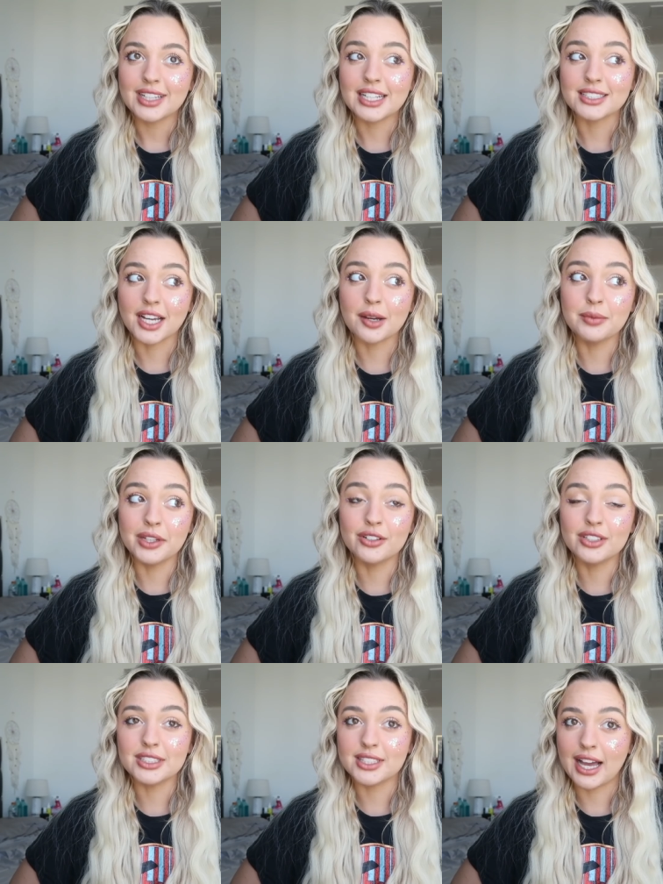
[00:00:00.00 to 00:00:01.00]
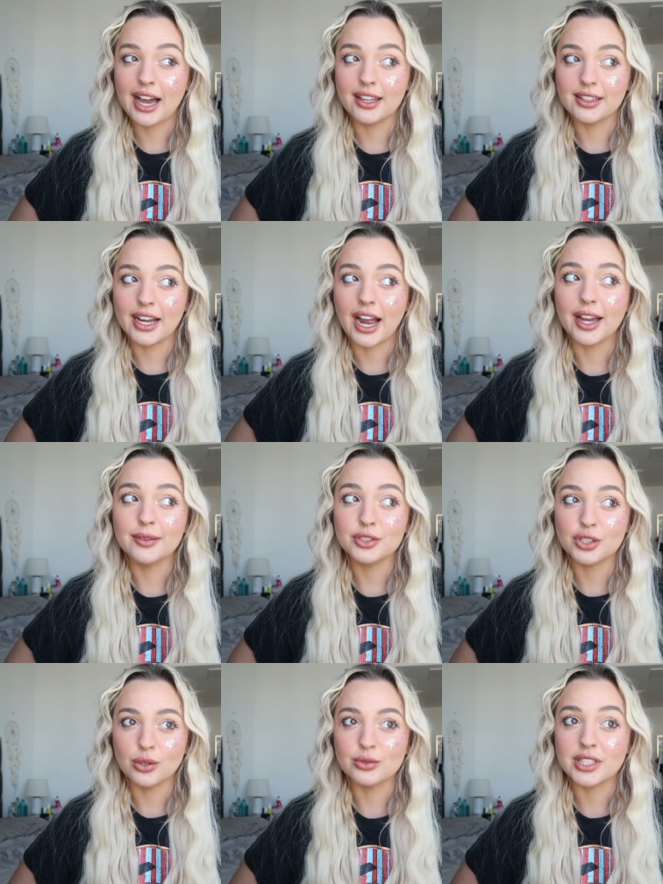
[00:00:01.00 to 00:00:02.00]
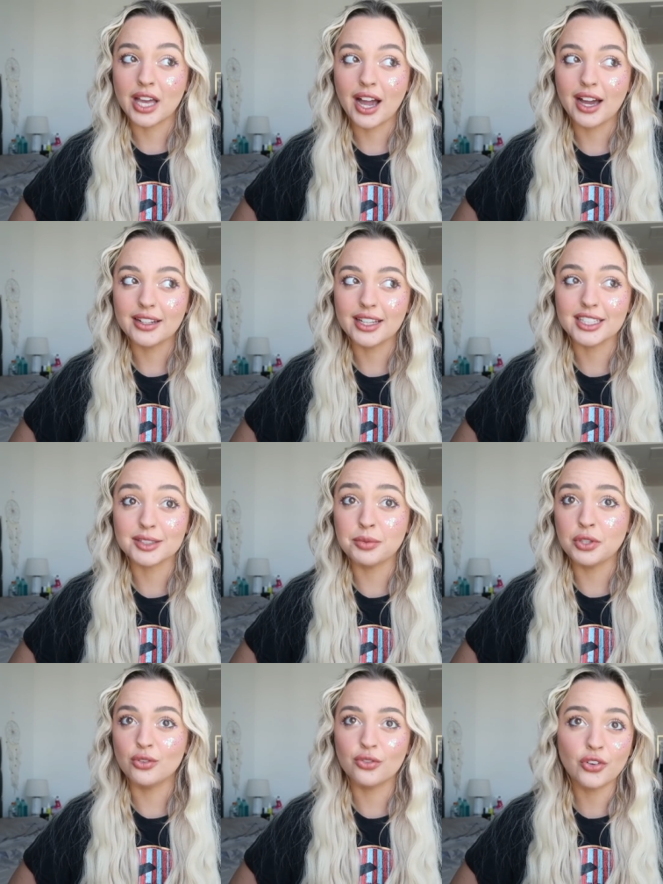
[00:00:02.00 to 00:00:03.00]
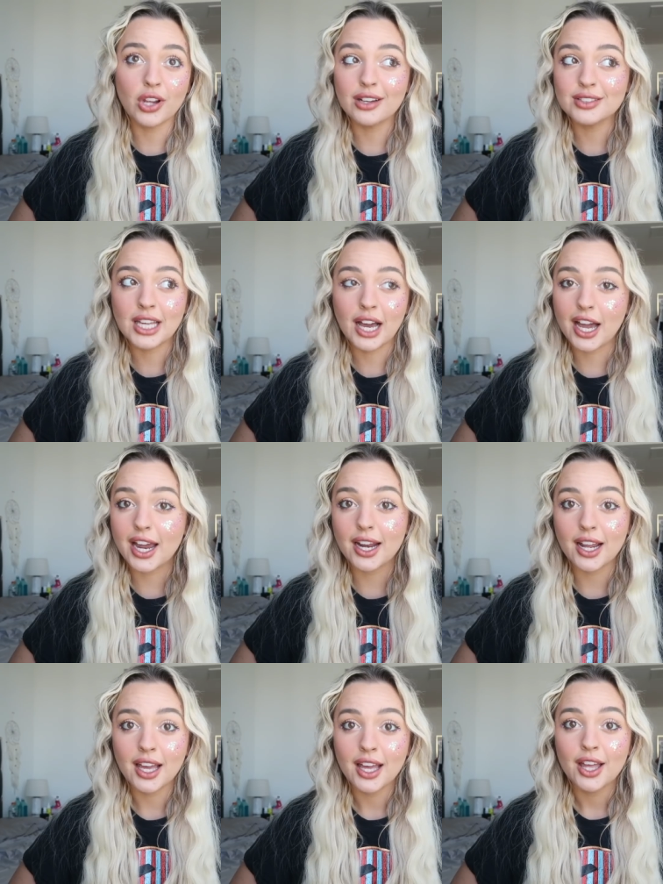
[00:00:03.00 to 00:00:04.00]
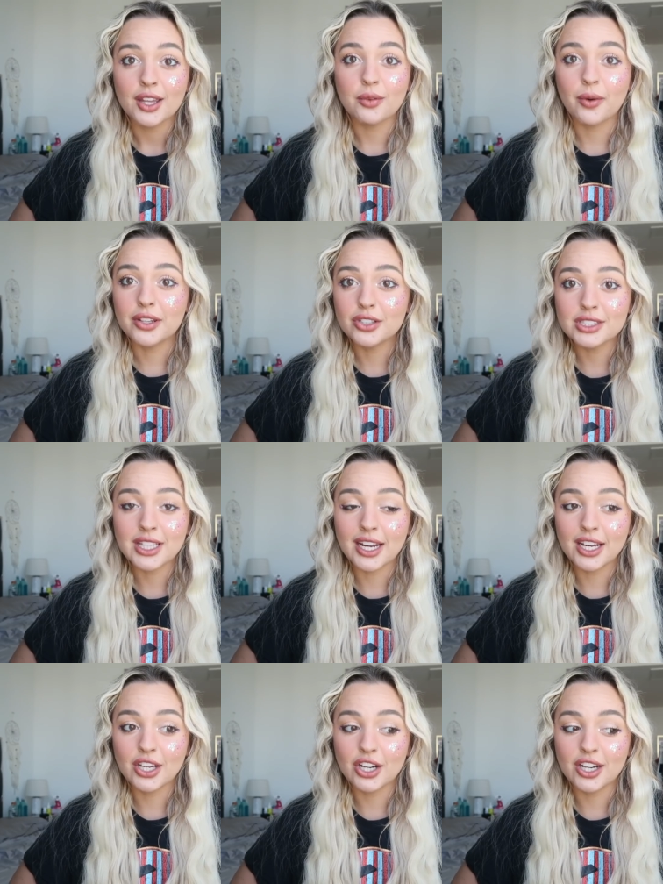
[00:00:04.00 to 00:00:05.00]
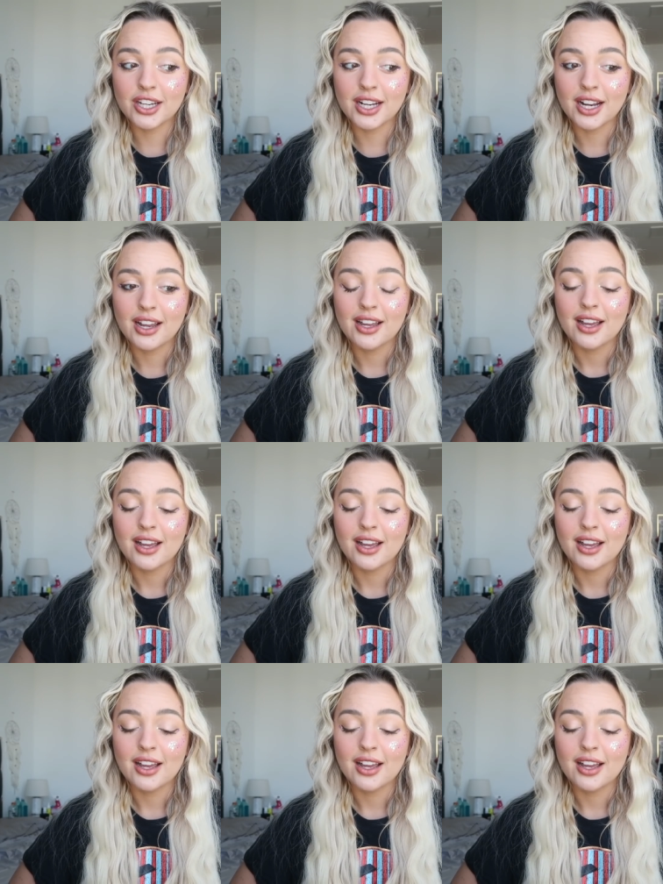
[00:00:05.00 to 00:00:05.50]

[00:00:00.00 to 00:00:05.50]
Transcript: Guys, like I'm literally sad. Like I am so sad. Like it's beautiful outside. The weather's getting good.